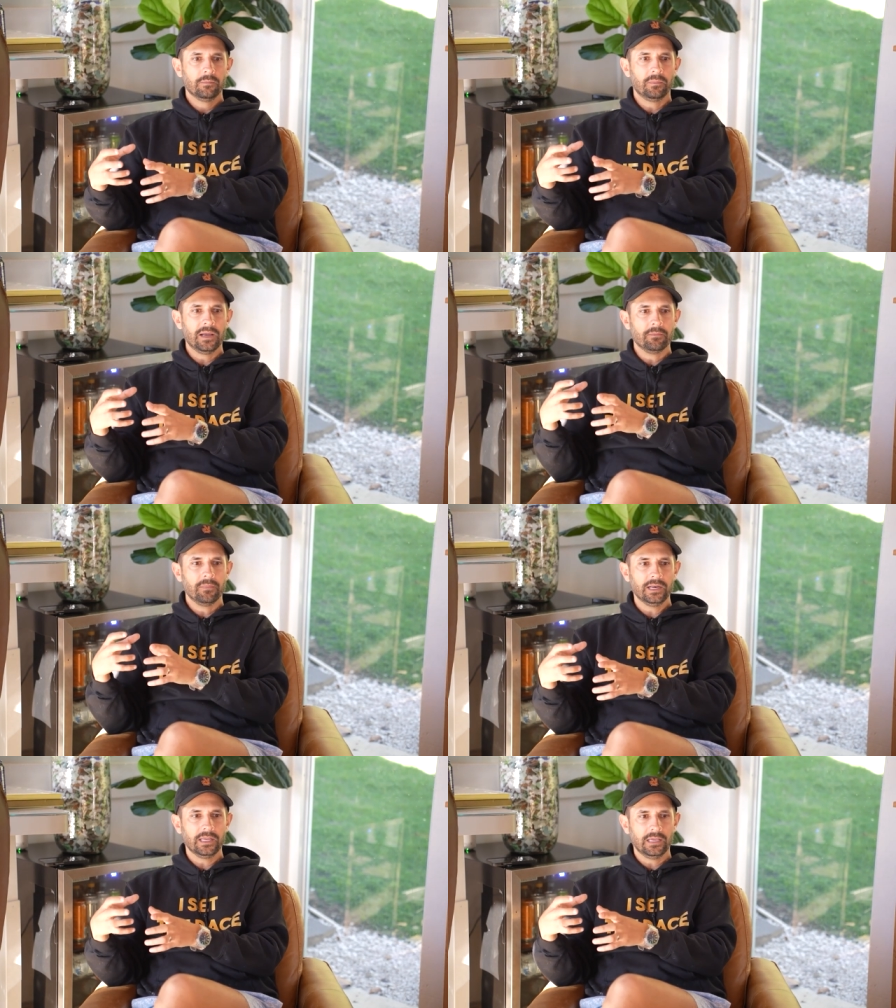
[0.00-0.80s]
my
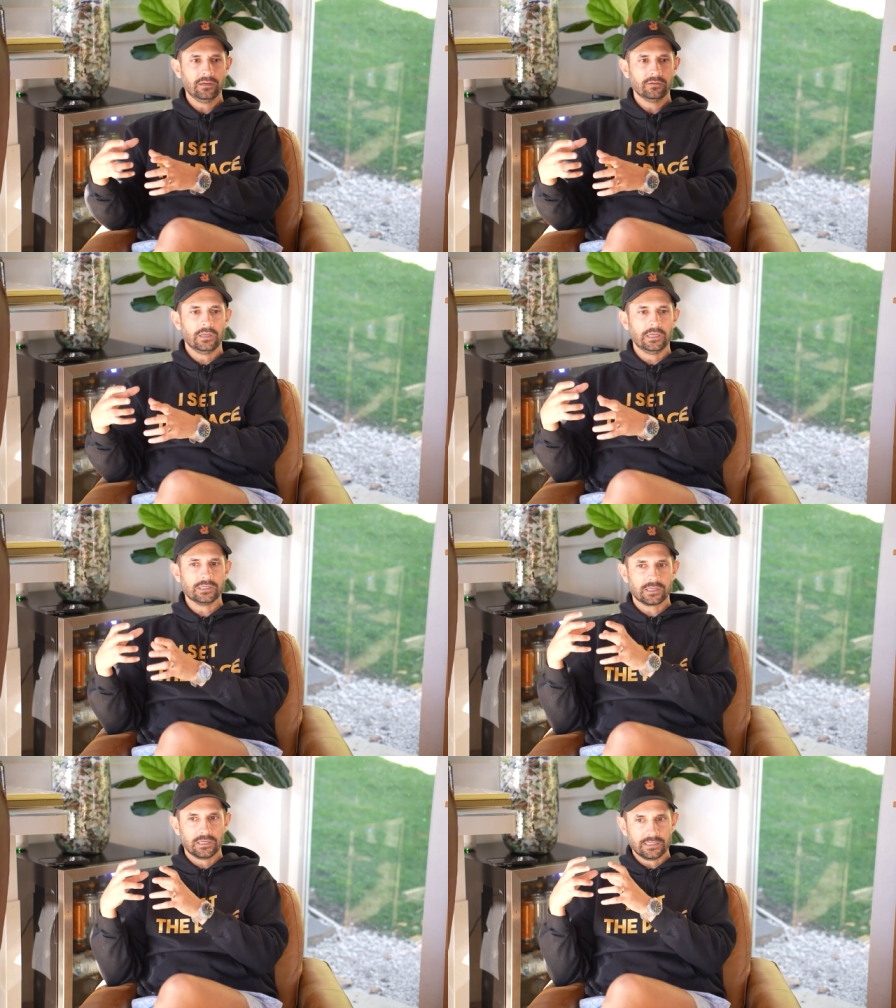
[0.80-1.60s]
money
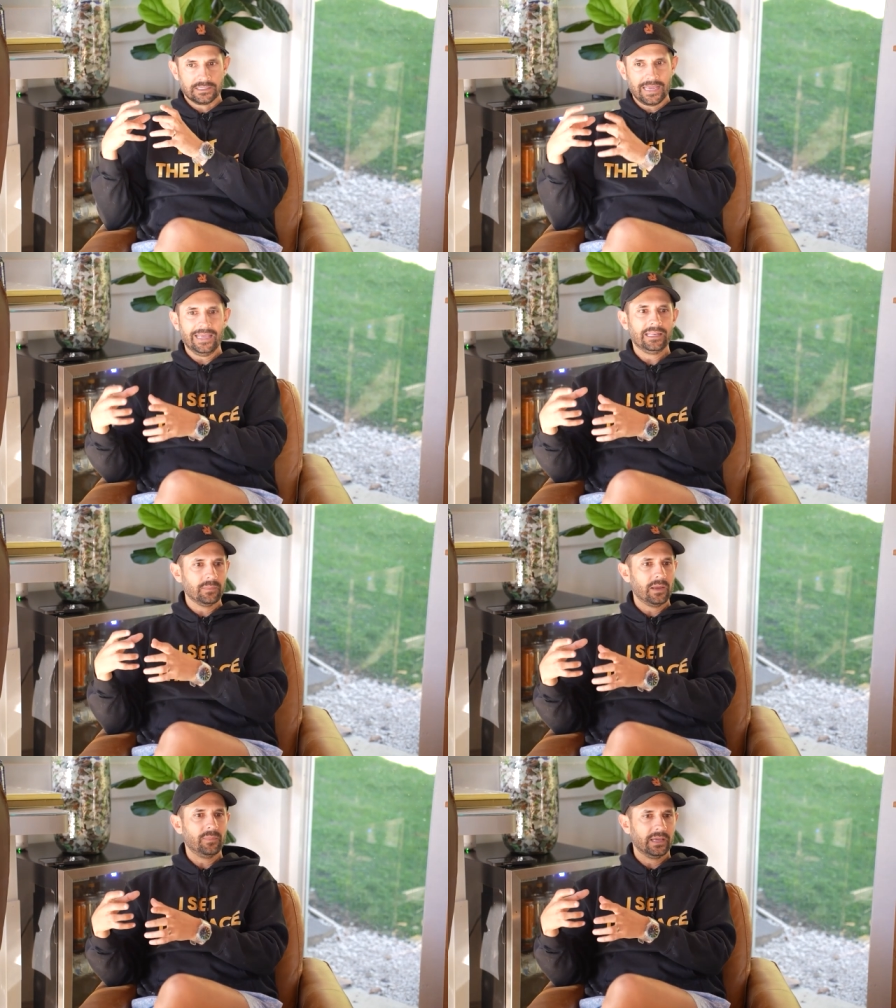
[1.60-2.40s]
is dead in
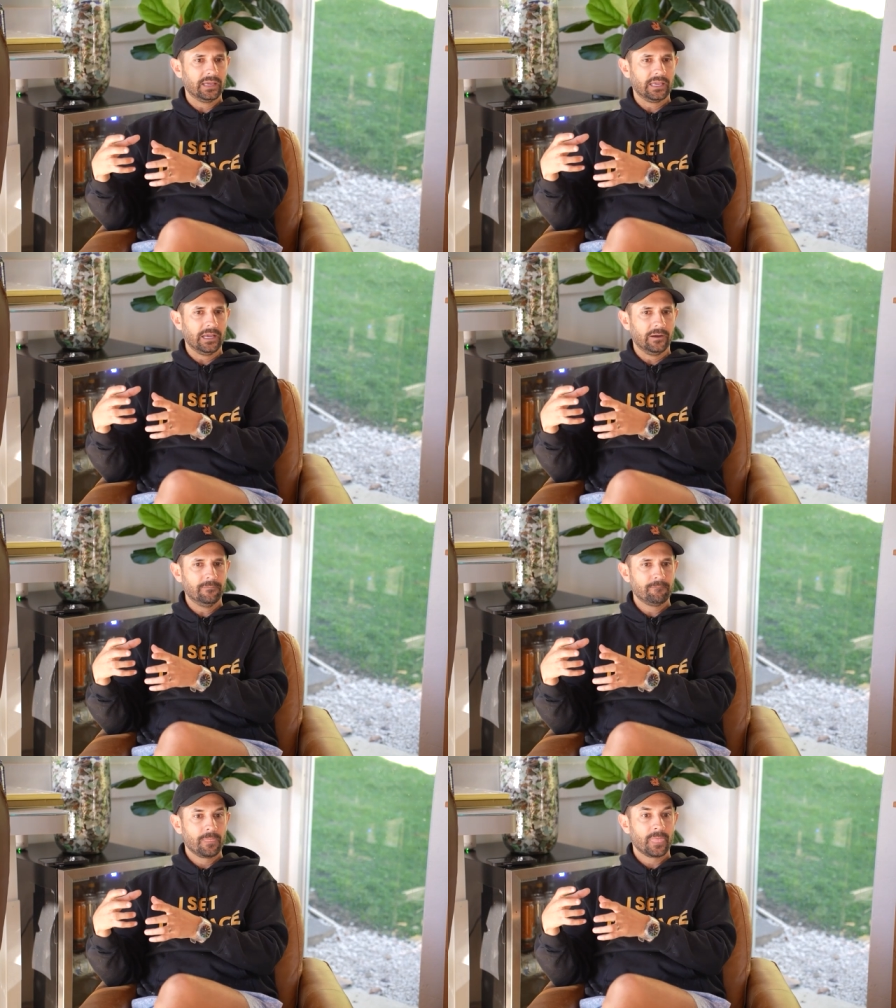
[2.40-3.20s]
my bank account